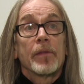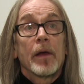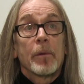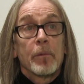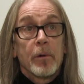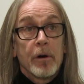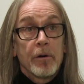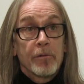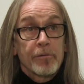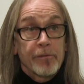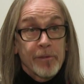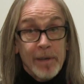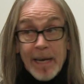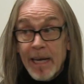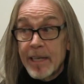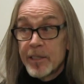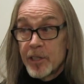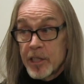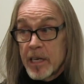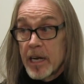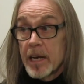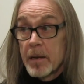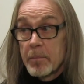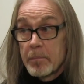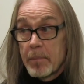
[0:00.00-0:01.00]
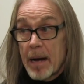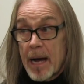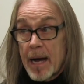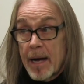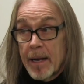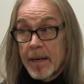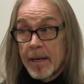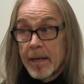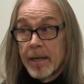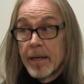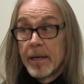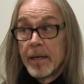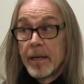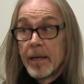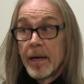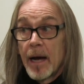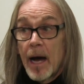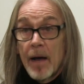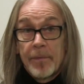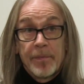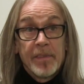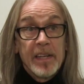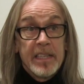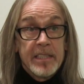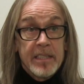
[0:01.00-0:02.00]
They were a fledgling band
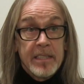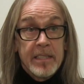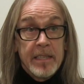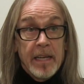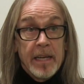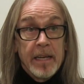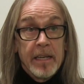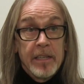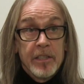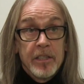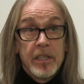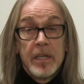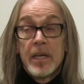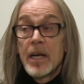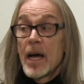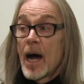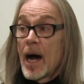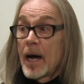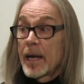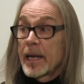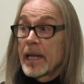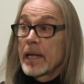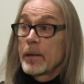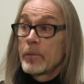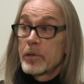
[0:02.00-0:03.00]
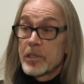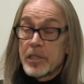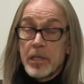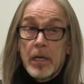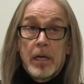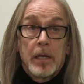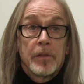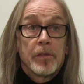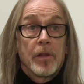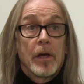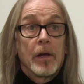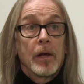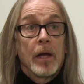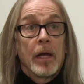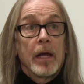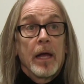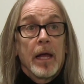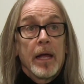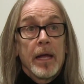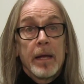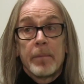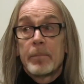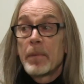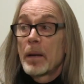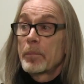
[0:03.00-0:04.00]
at this stage, and he was
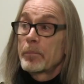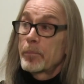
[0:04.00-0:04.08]
him